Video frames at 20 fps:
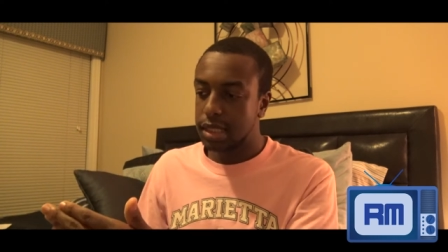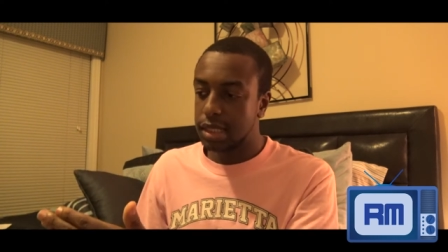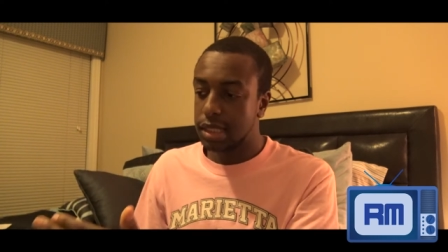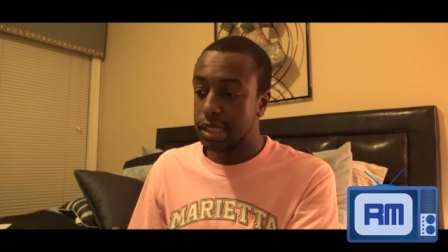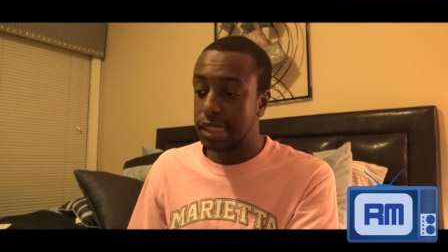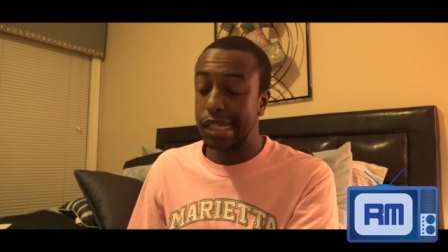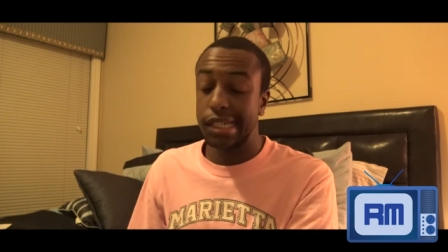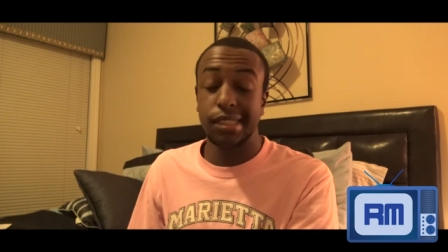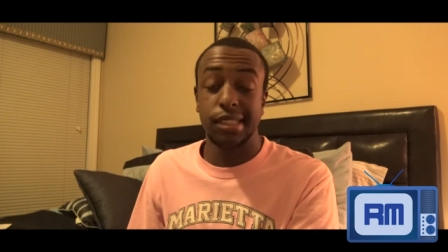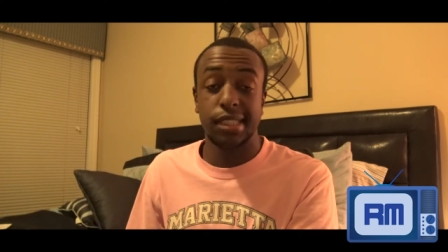
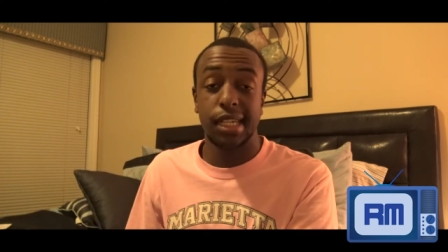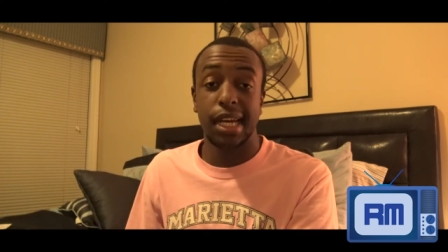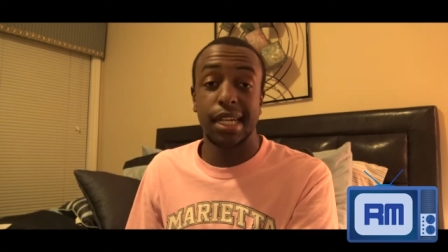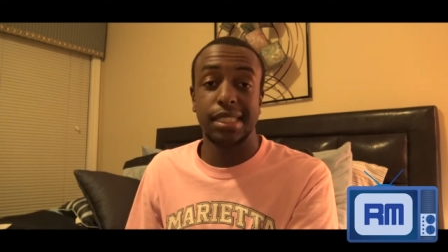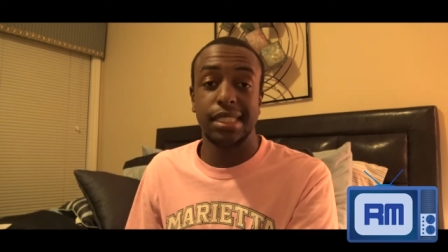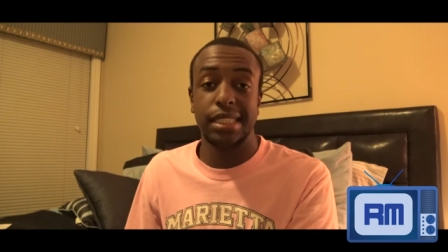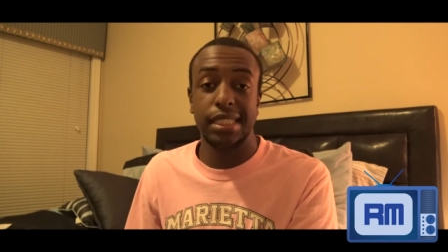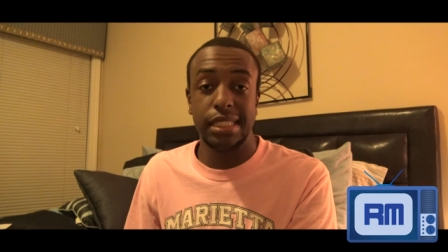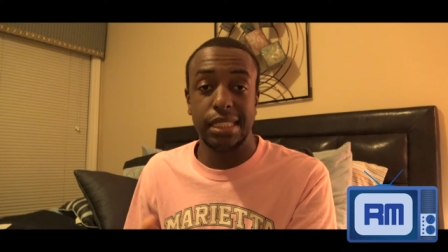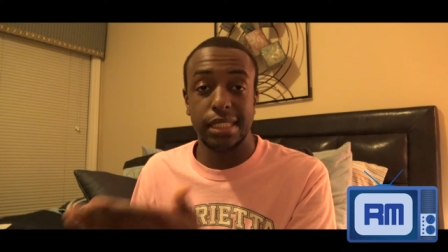Jaren
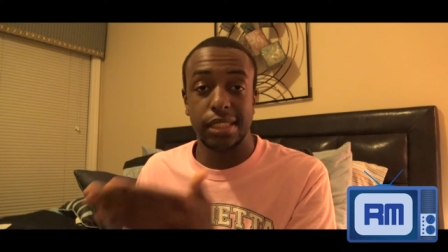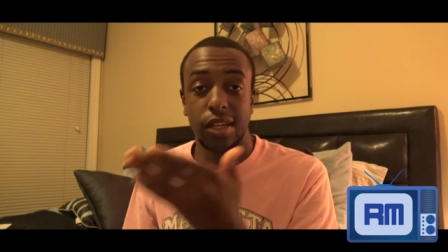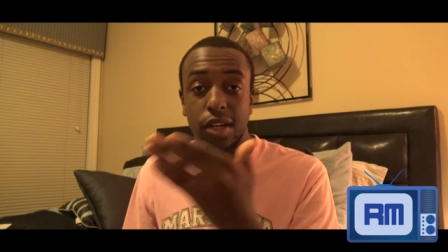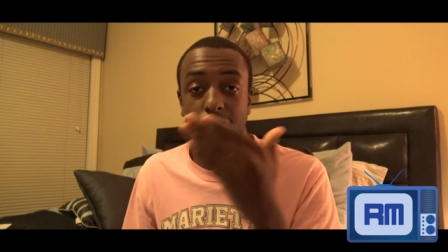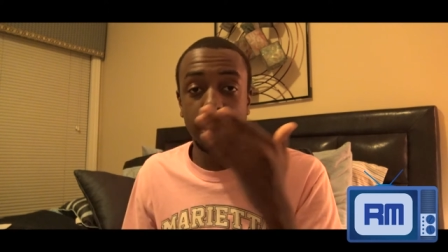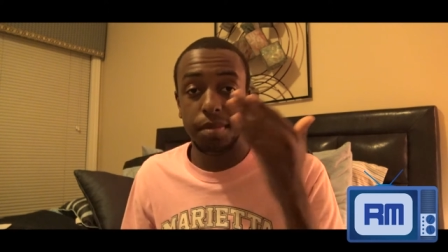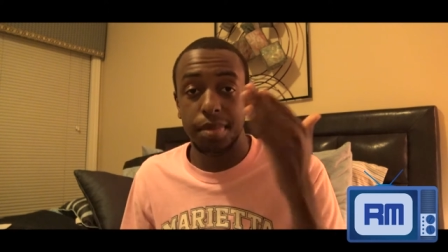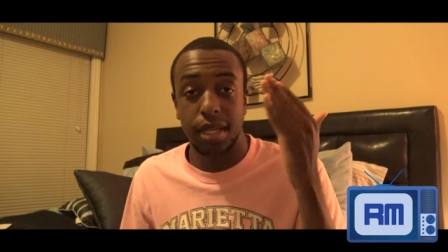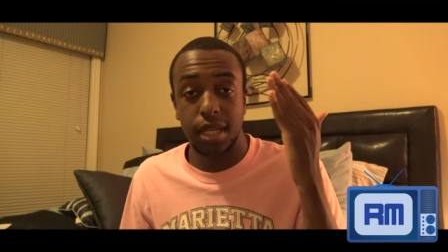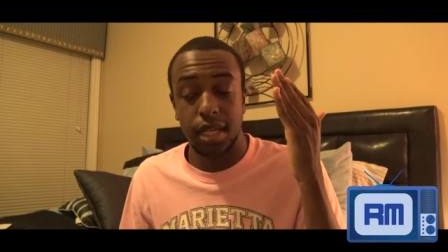Jackson is going
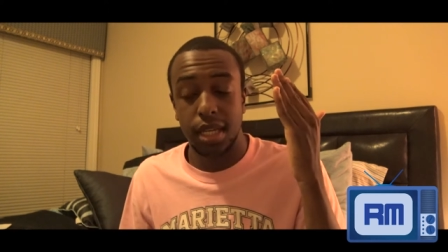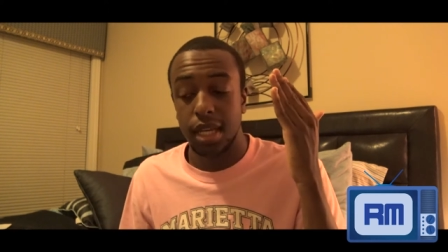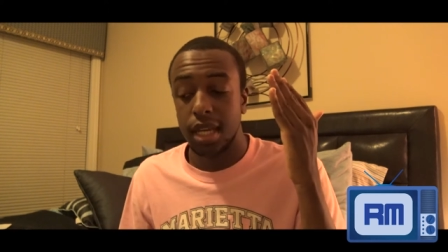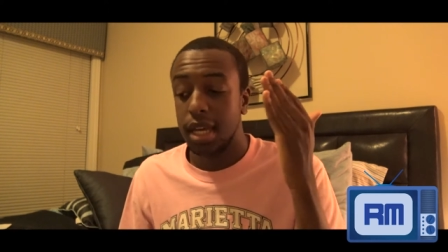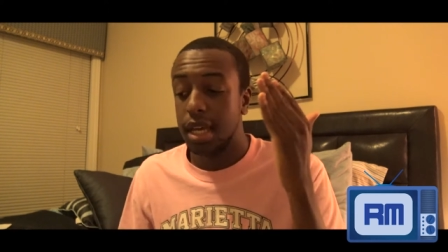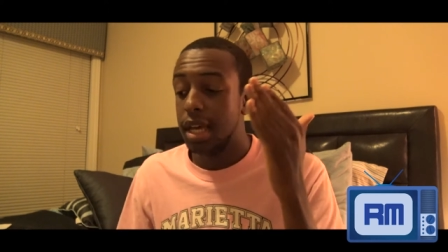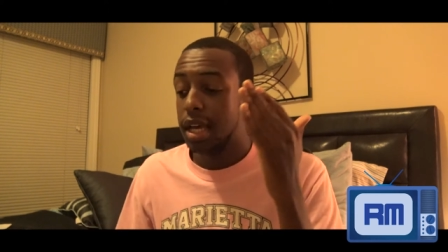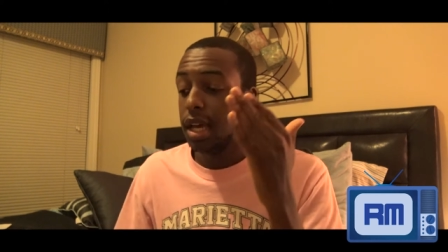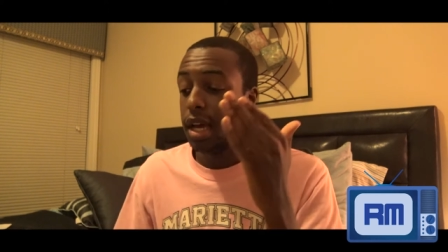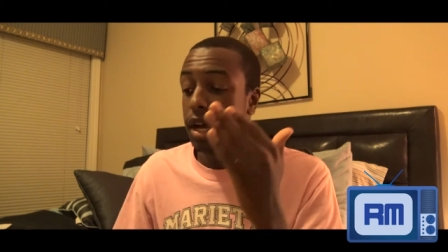to be
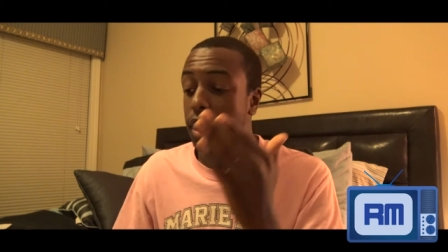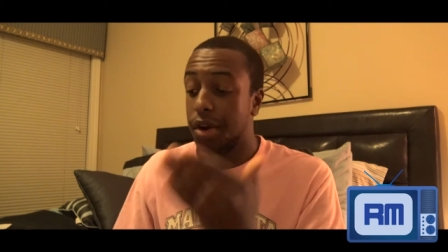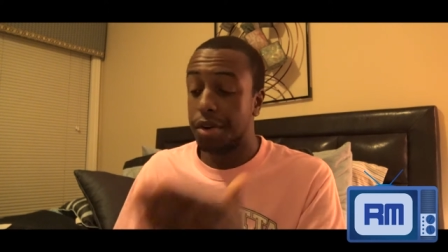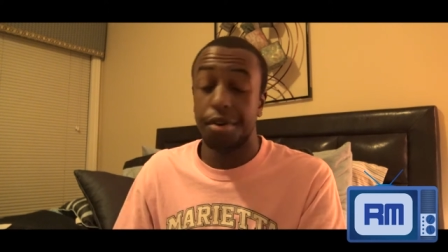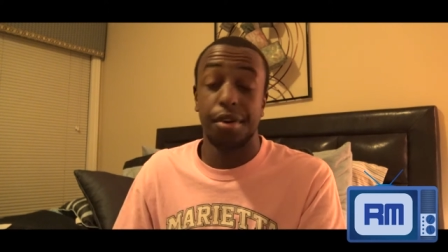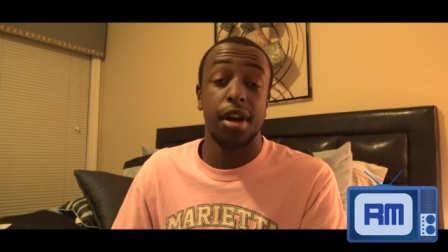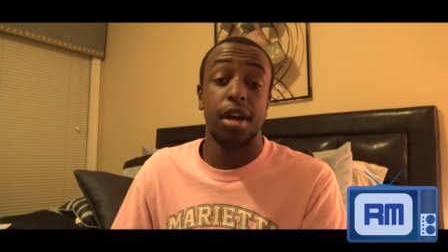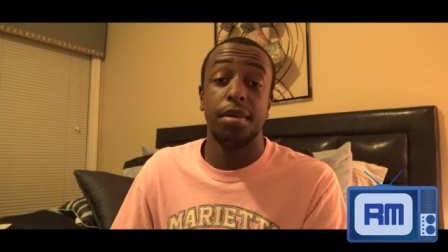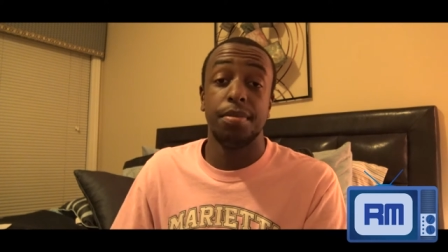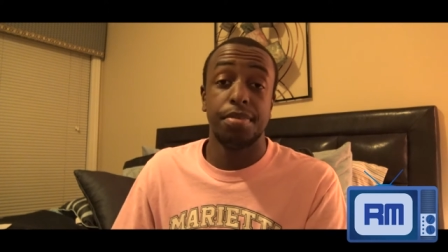a
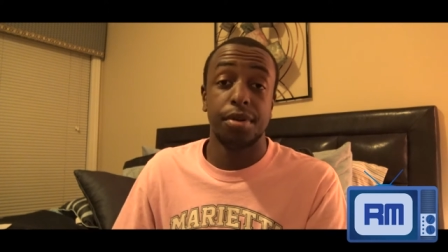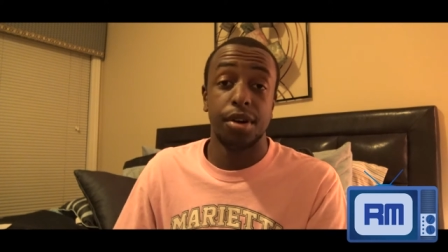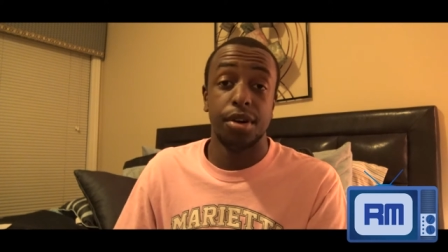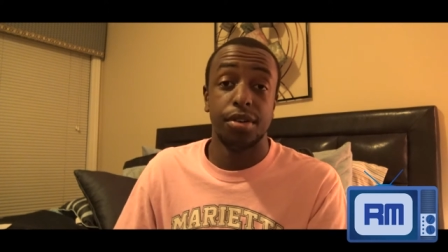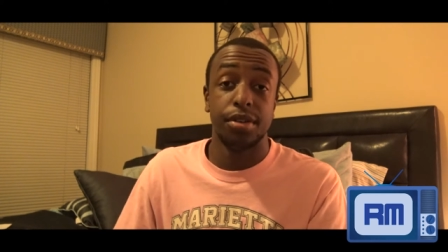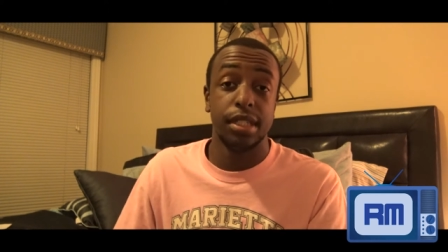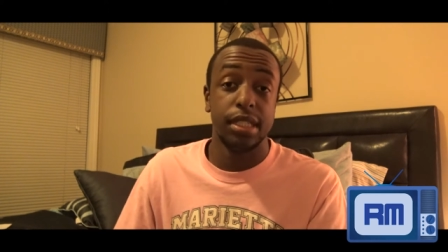great pro.